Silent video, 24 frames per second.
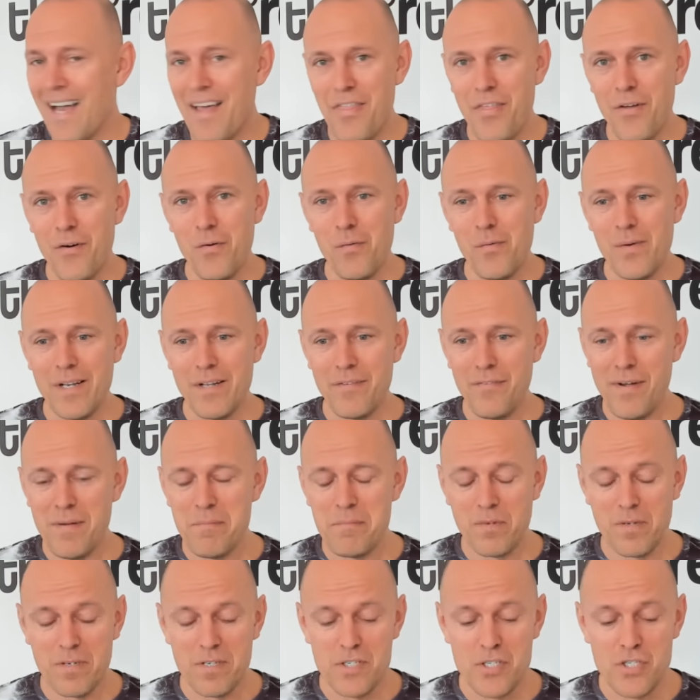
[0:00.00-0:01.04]
thought, well, if I'm
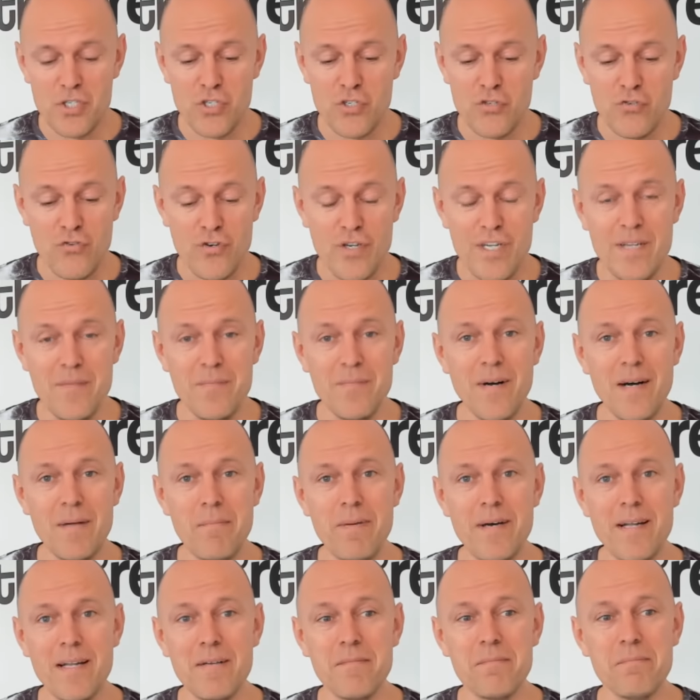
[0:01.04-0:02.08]
gonna stream, I
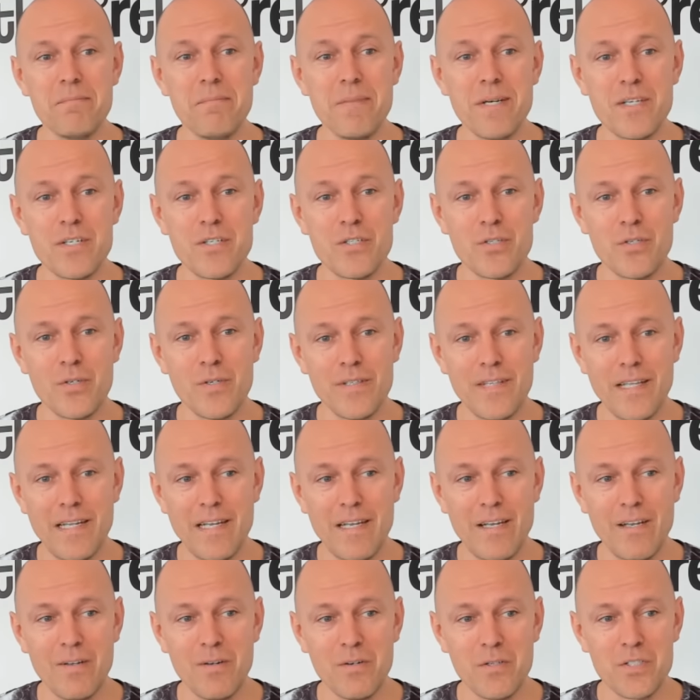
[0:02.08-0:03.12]
better make sure that it
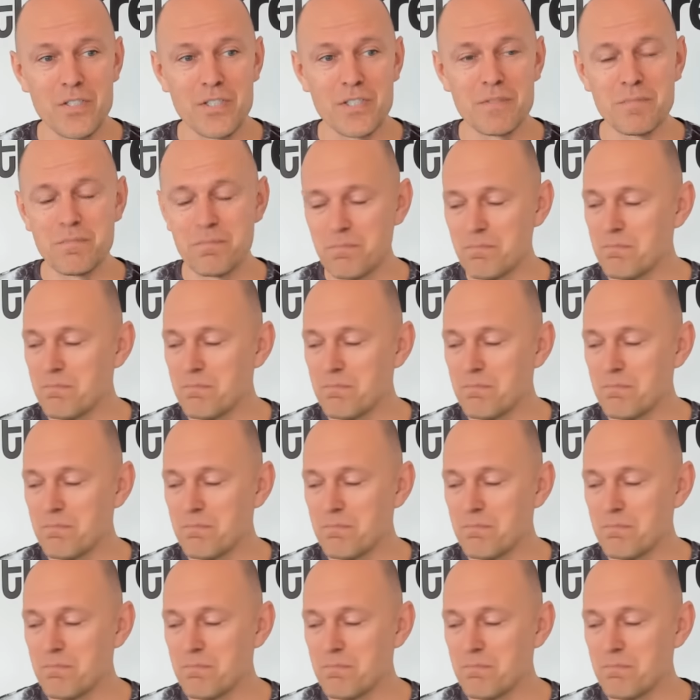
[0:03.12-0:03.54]
looks